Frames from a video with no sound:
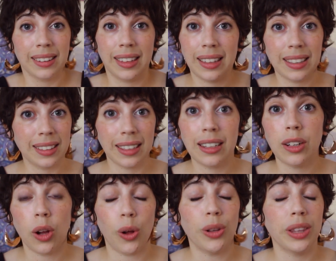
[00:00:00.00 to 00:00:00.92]
that they did
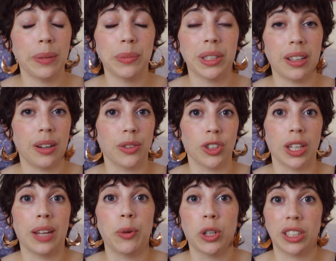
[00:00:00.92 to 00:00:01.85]
it all themselves.
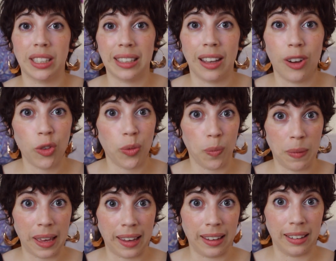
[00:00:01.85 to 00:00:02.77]
They were
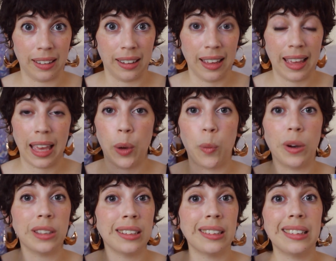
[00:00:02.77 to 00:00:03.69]
self-made. It
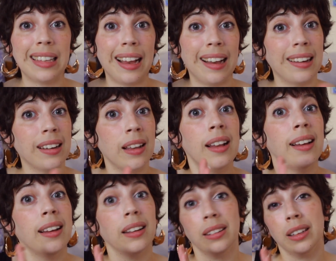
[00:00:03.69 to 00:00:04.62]
wasn't that
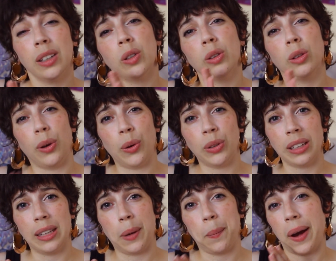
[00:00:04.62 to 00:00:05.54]
little loan
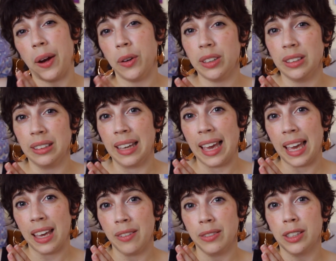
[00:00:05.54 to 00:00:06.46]
that their parents
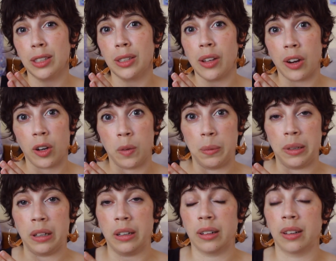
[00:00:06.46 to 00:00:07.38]
gave
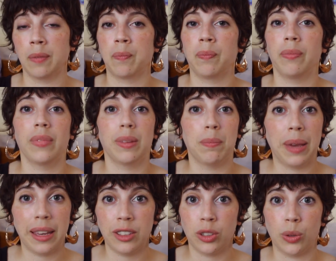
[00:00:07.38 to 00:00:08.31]
Zuckerberg,
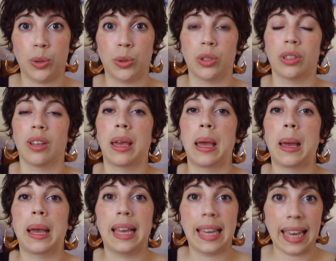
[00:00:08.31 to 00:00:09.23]
Bezos,
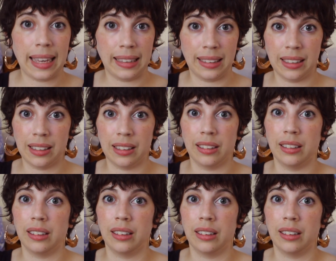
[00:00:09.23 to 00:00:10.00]
Gates.